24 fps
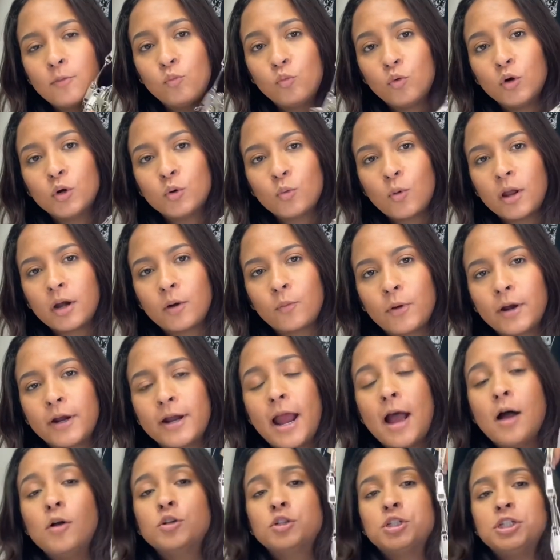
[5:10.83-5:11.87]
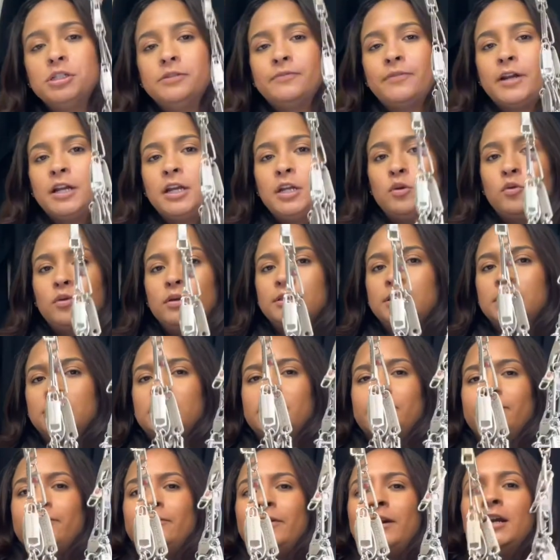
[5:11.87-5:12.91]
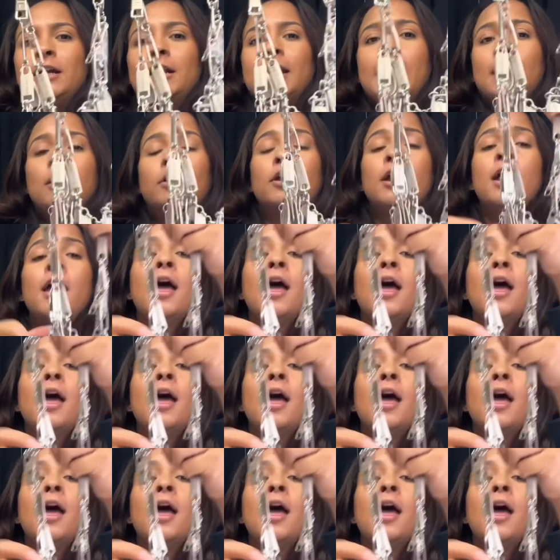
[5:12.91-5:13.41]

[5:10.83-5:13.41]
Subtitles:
would want to wear out. She's very noisy. She's very loud.